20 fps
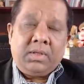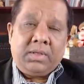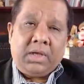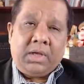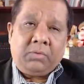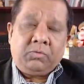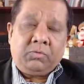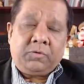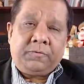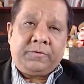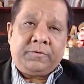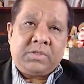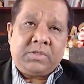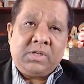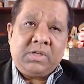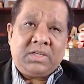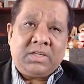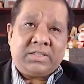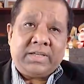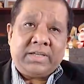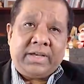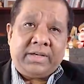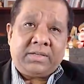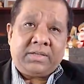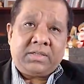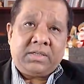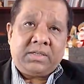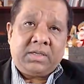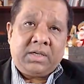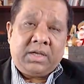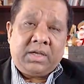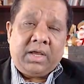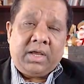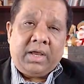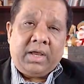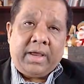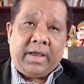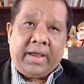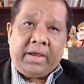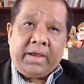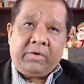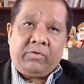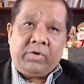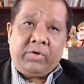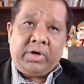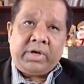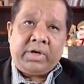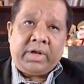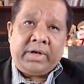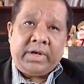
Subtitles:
that would facilitate accurate